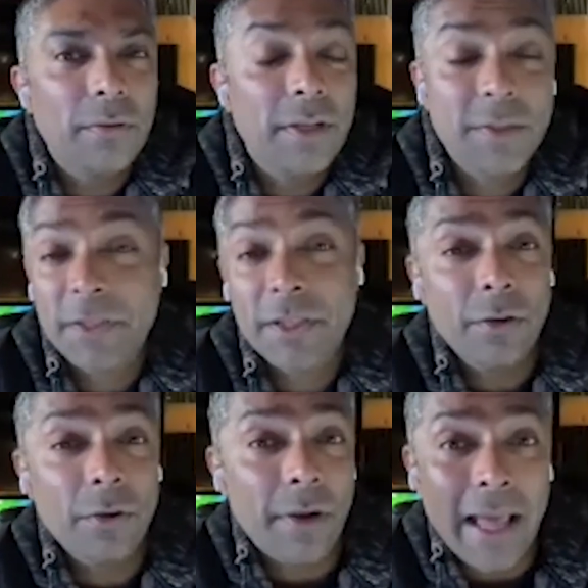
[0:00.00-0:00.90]
especially
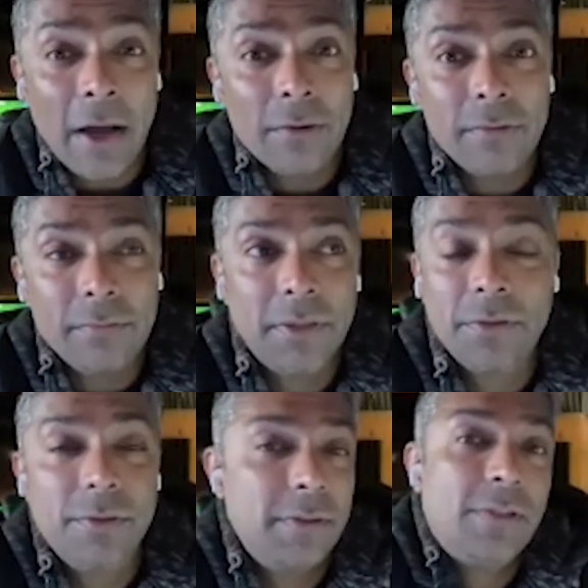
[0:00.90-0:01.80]
not now,
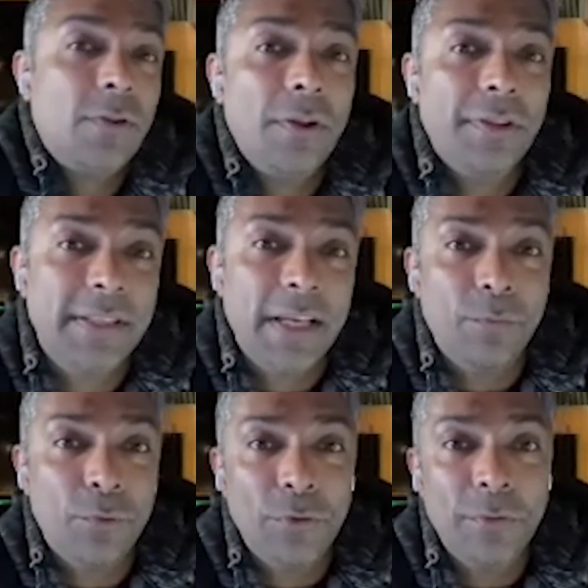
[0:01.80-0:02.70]
because it's all in the
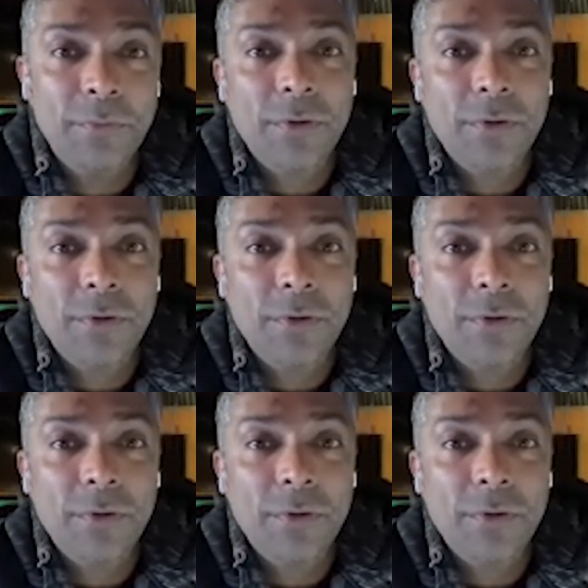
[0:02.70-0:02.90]
same room.